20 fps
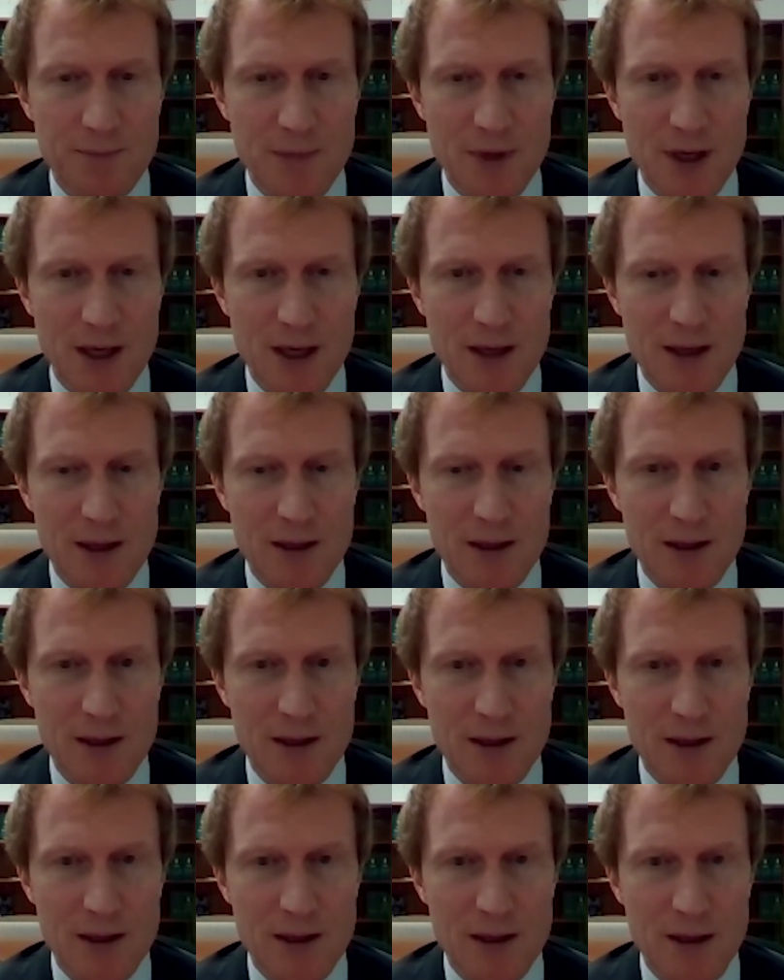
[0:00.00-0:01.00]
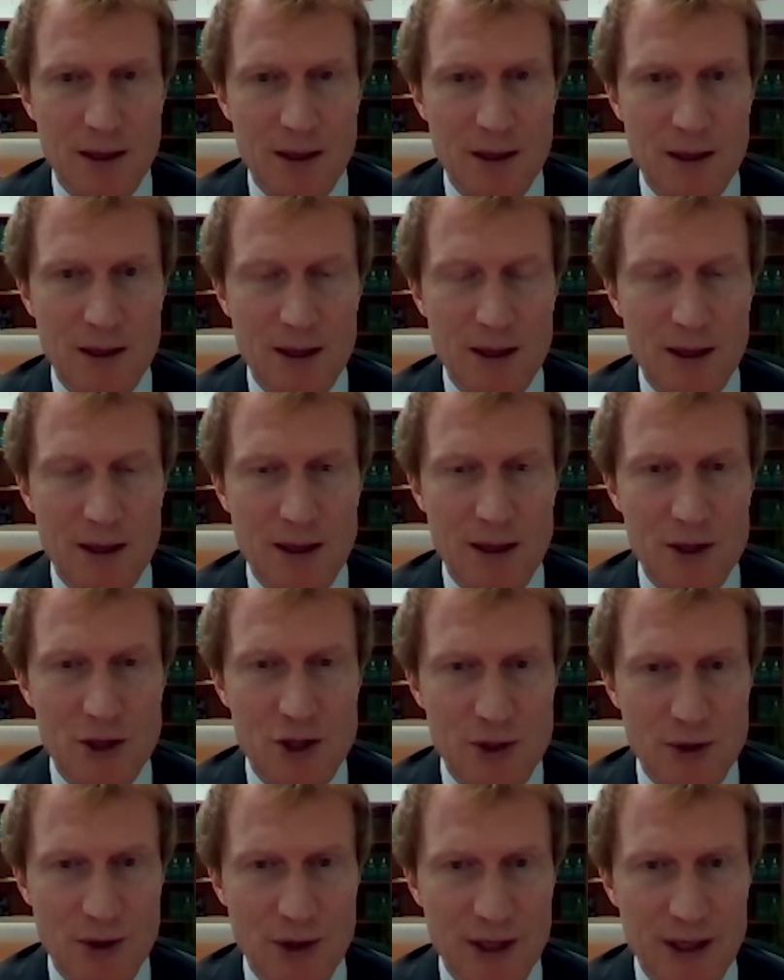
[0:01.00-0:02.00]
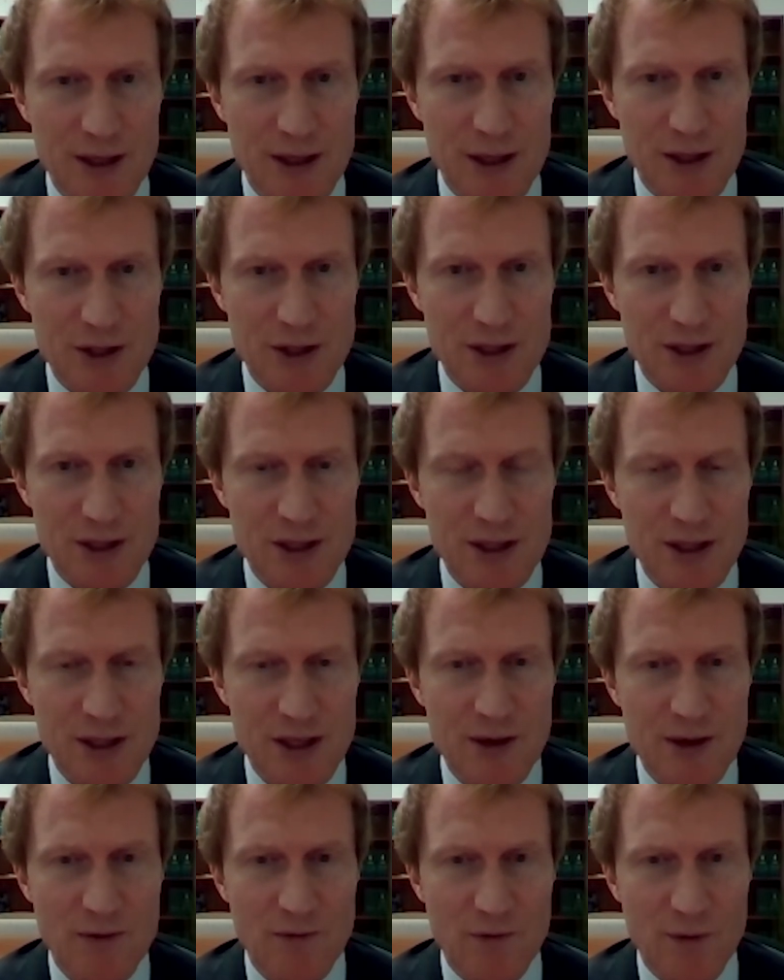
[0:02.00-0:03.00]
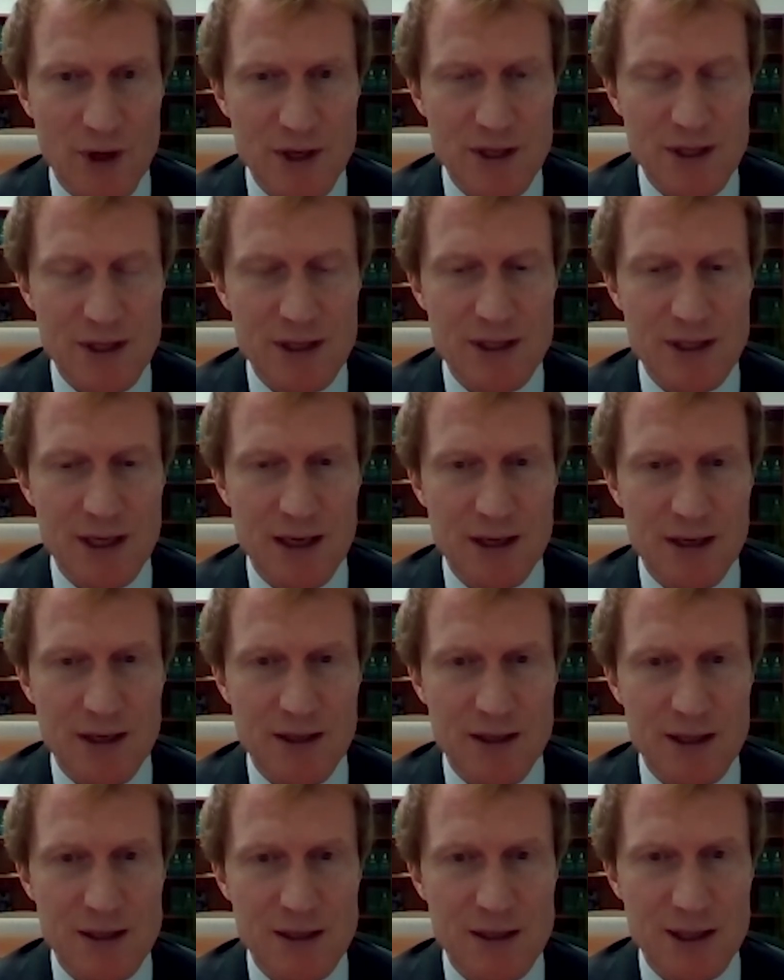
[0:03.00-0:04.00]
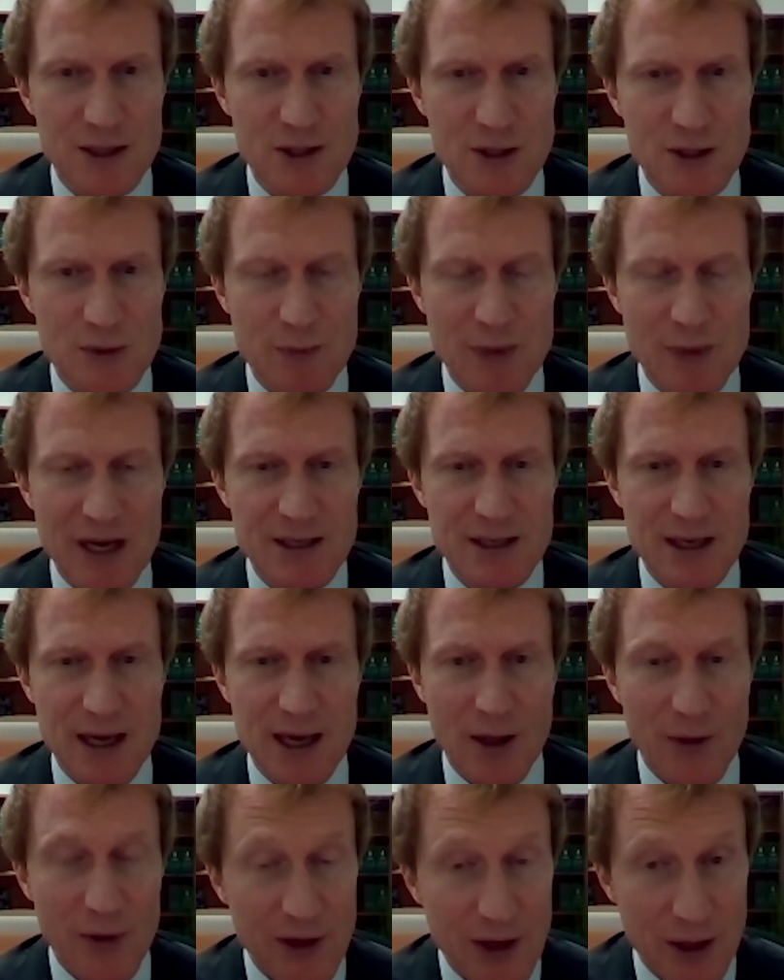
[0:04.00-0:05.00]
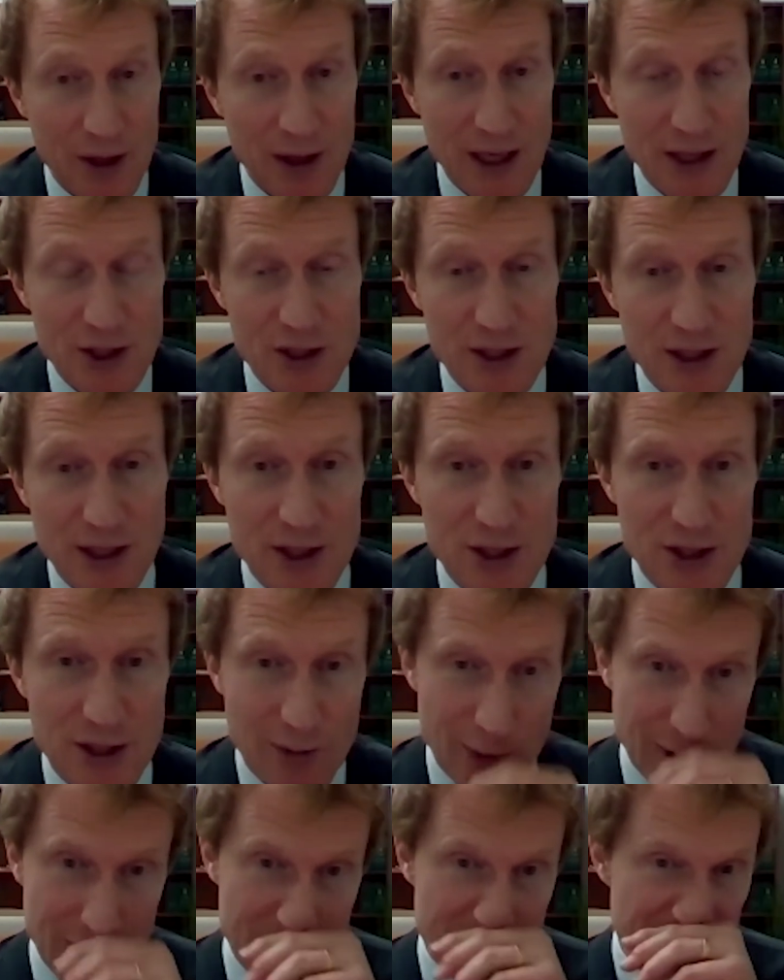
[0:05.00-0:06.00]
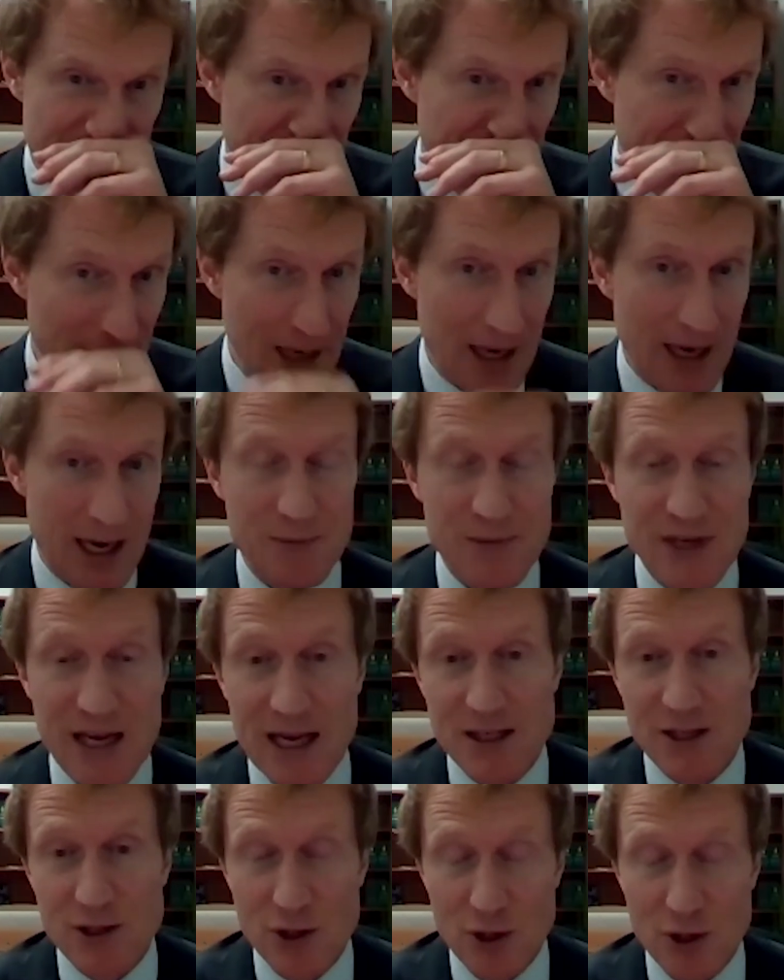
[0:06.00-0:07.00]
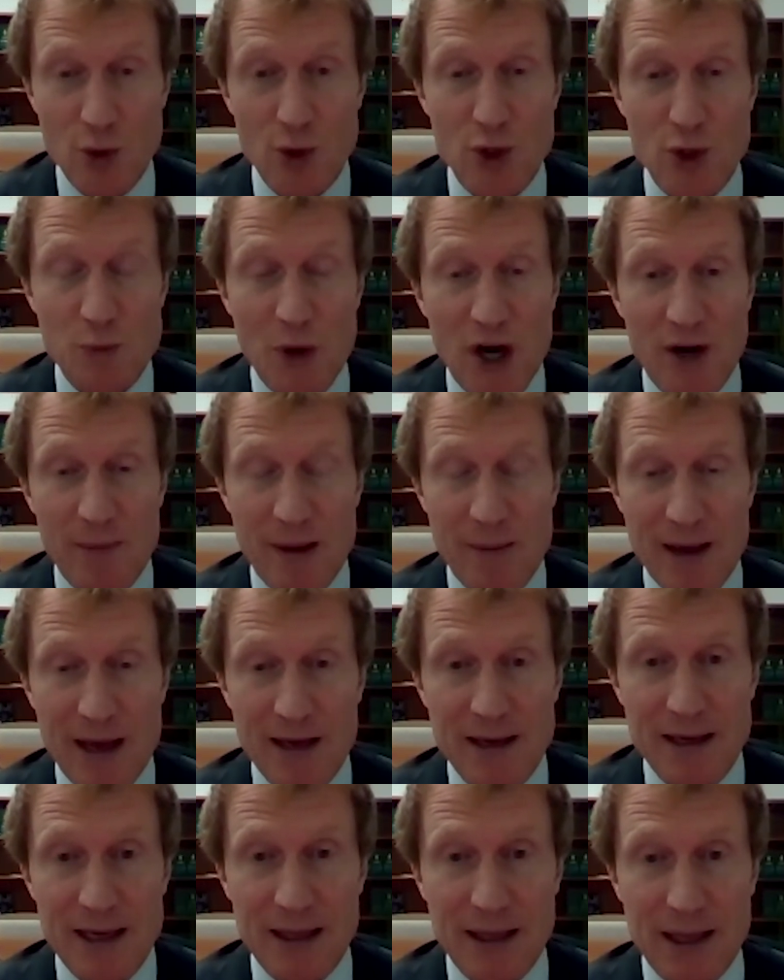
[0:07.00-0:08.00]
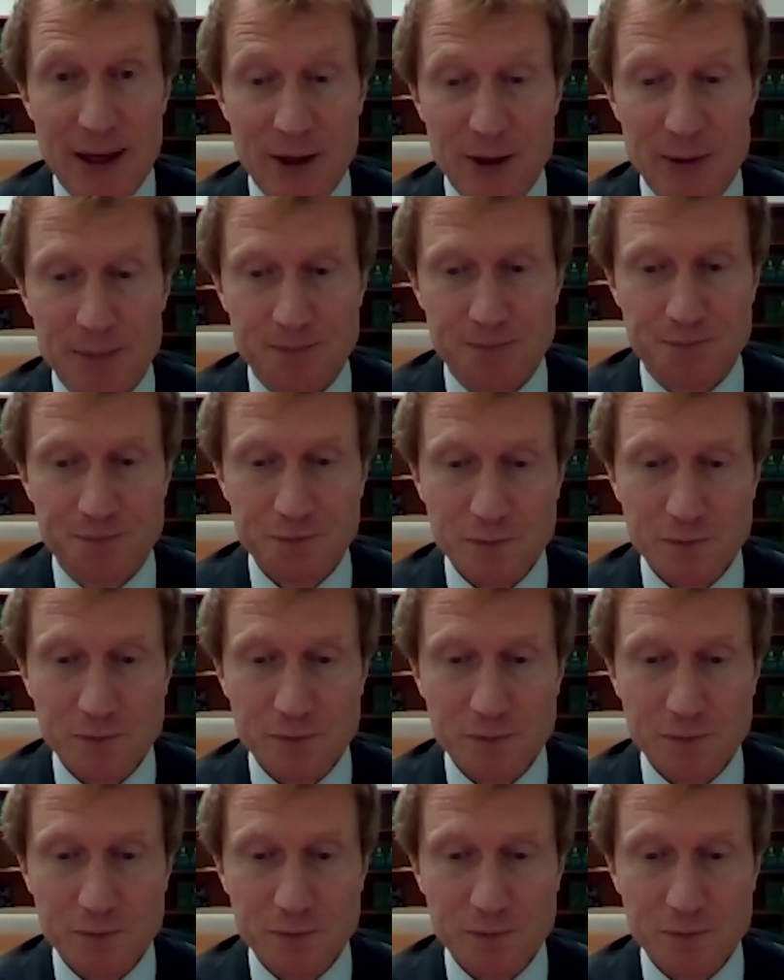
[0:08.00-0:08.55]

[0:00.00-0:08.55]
in ensuring Indigenous voices and distinctions-based healthcare legislation, which I'm tasked to do as part of my mandate letter.